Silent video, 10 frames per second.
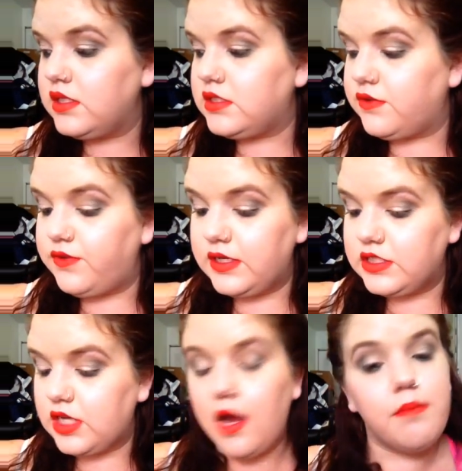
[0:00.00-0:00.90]
To
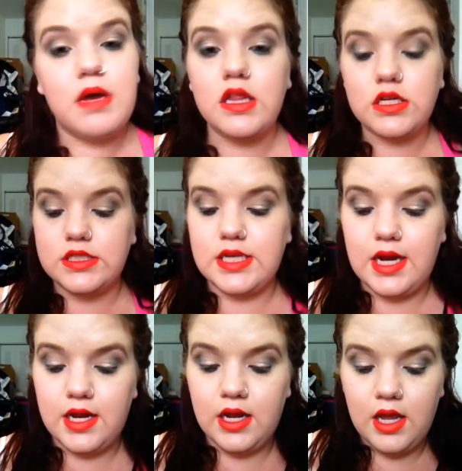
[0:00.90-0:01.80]
finish up my look
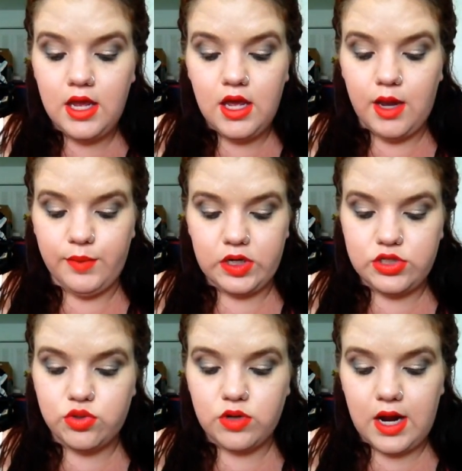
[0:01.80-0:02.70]
today, I'm going to
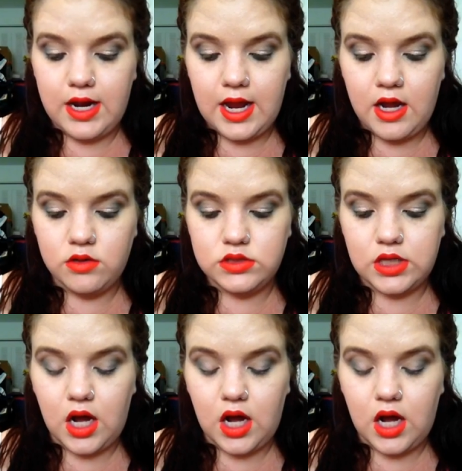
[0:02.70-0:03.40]
try out